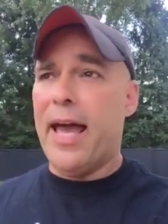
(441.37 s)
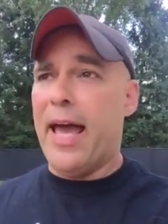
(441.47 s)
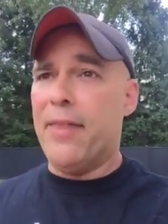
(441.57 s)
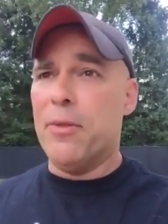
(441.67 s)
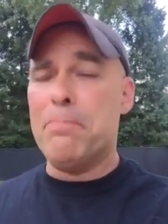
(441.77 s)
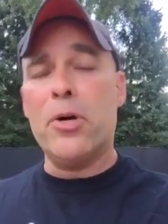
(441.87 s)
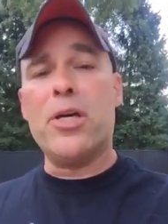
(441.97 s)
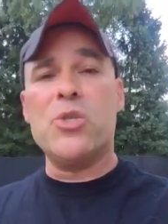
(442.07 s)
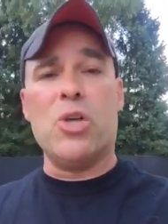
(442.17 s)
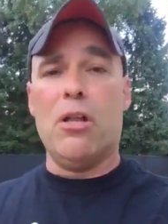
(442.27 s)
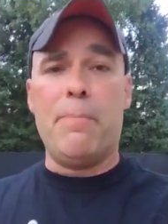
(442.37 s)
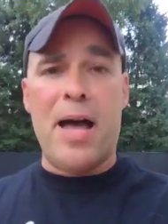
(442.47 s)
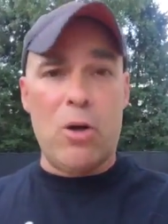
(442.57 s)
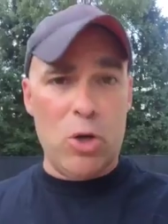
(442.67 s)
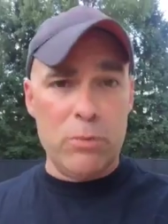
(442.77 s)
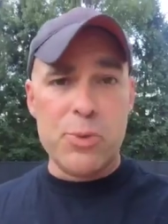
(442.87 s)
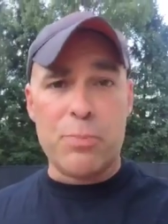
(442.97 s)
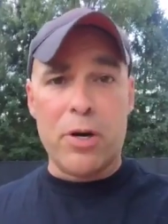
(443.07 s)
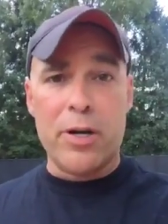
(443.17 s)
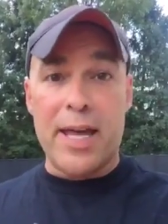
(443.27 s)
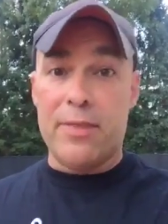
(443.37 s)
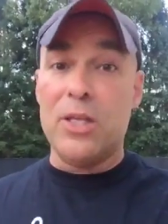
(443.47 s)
And the book is all about Holmesburg